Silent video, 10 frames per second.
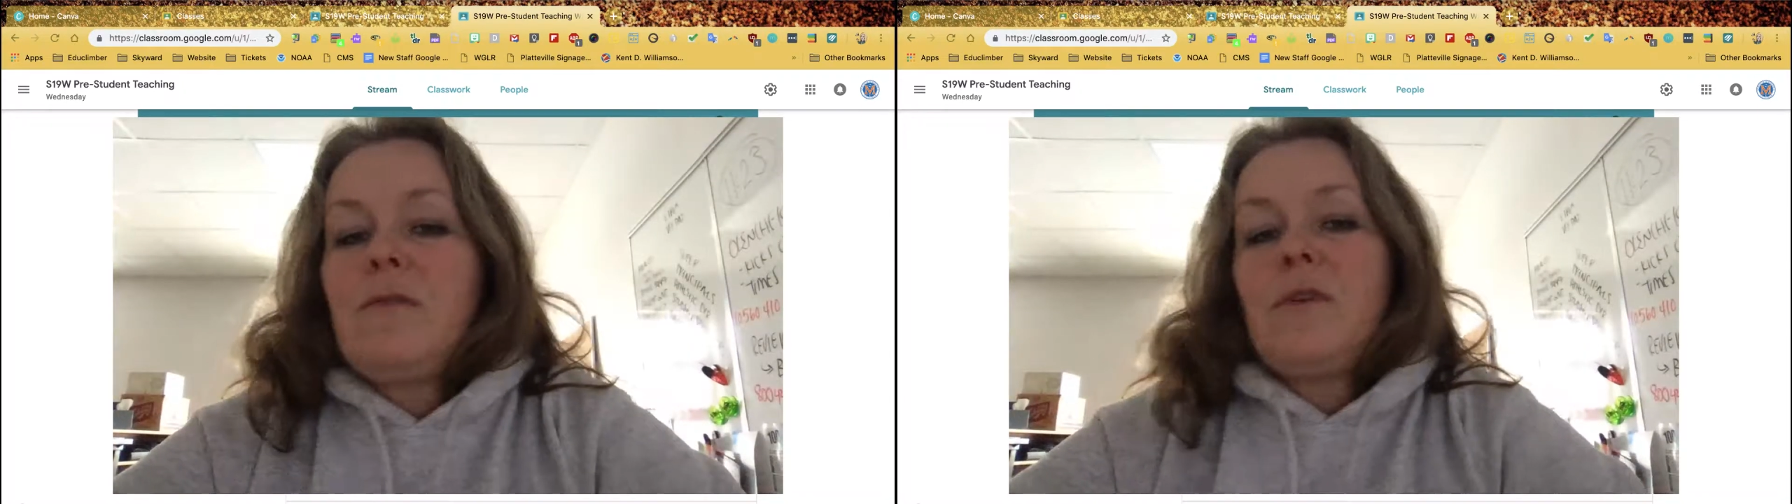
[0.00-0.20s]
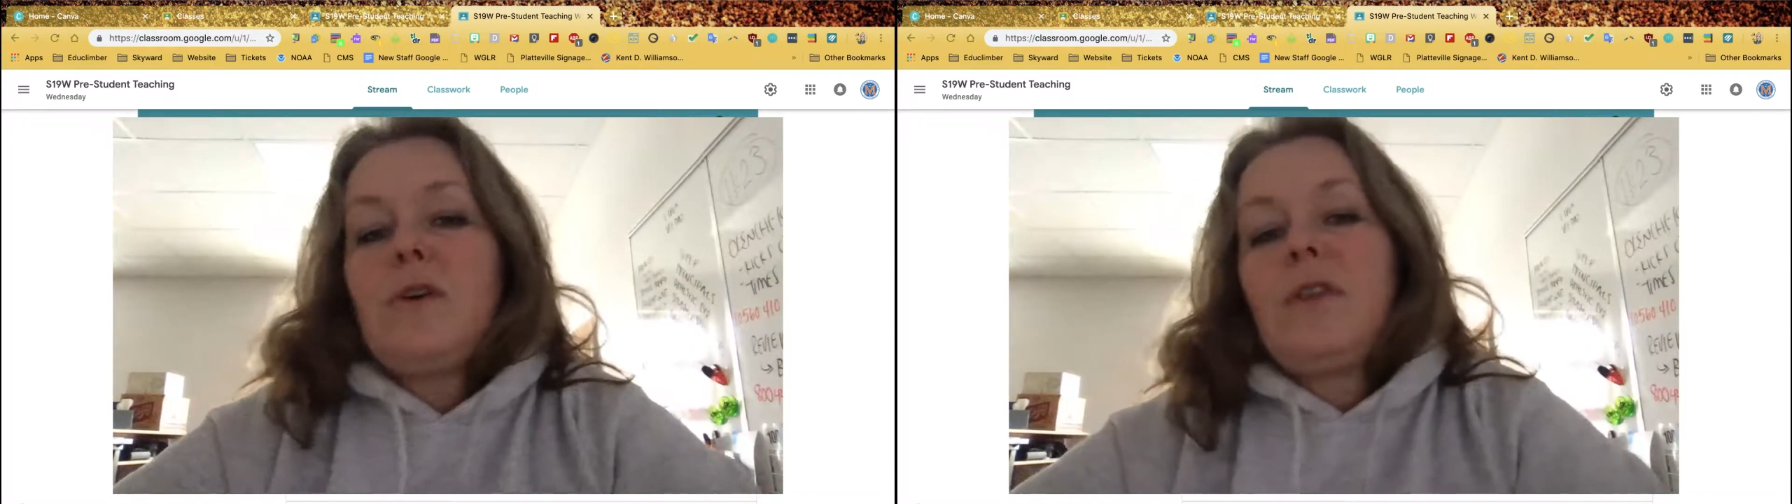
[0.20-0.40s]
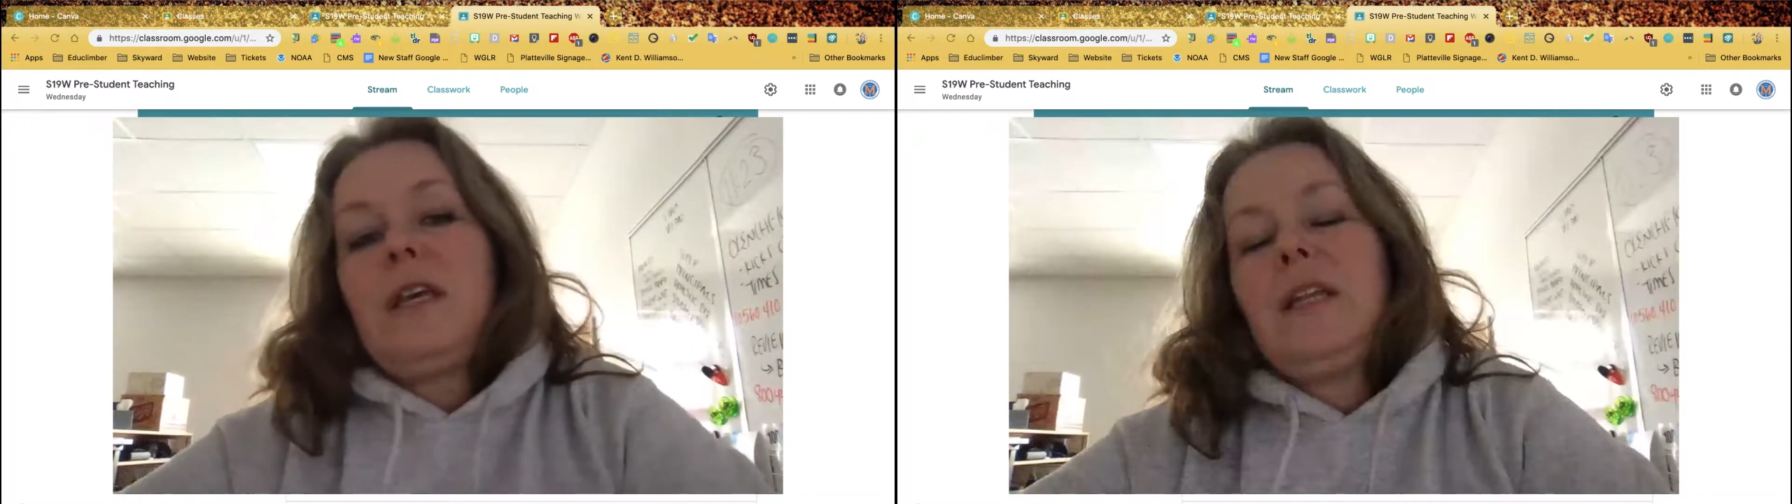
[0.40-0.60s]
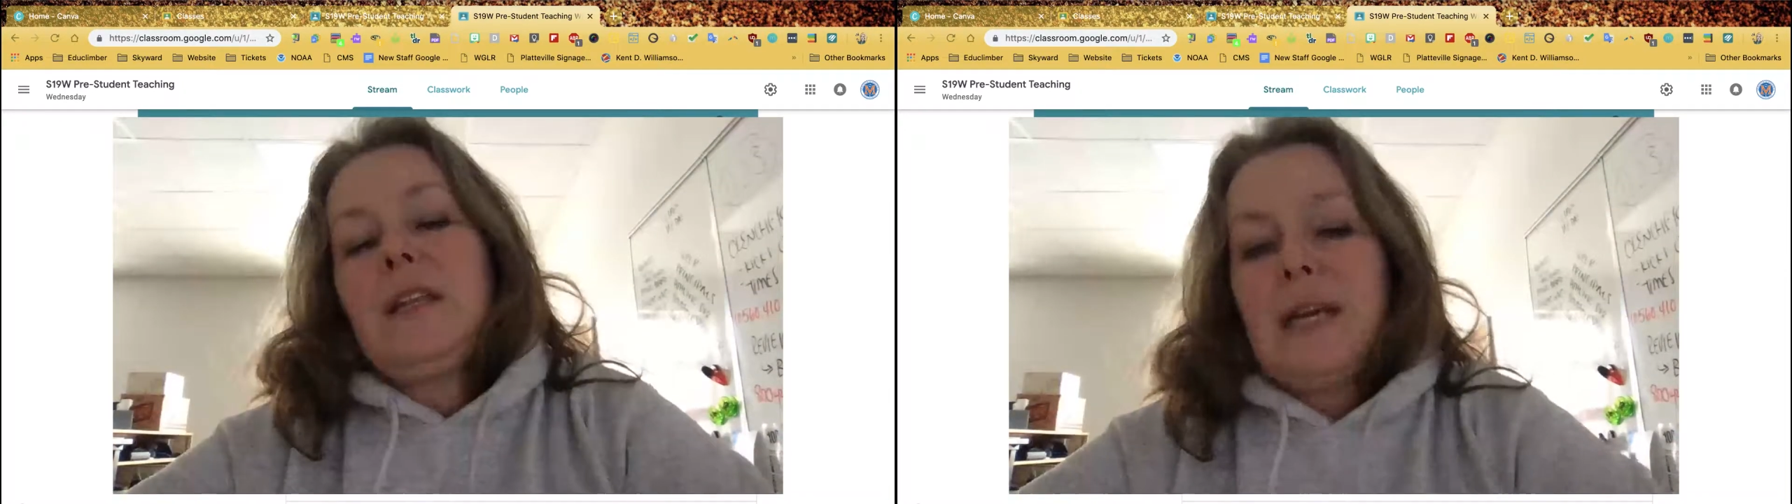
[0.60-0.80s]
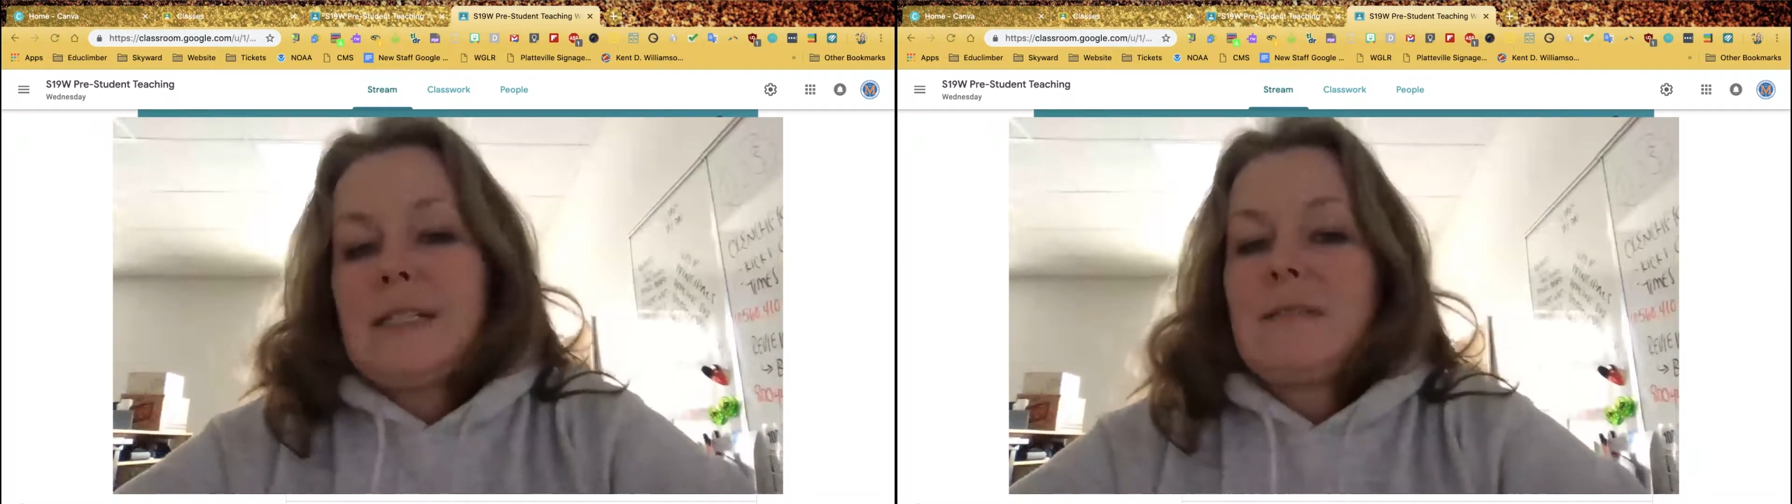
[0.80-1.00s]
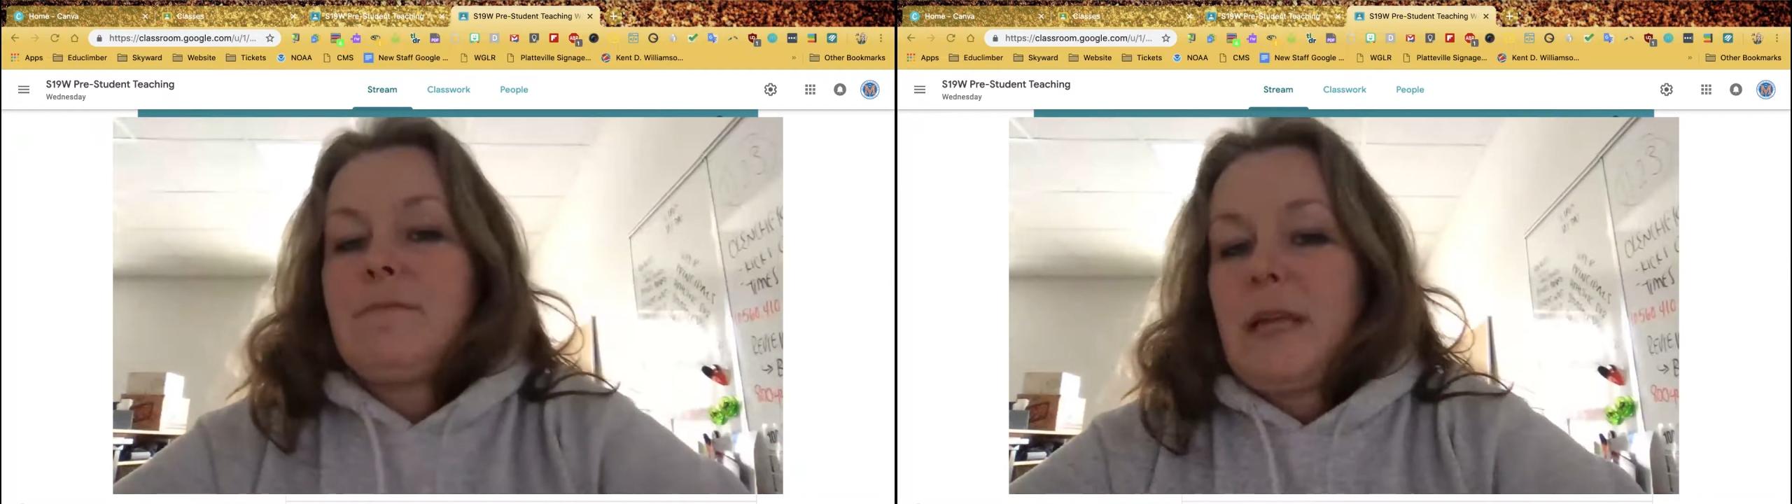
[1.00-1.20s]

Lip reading: over the lesson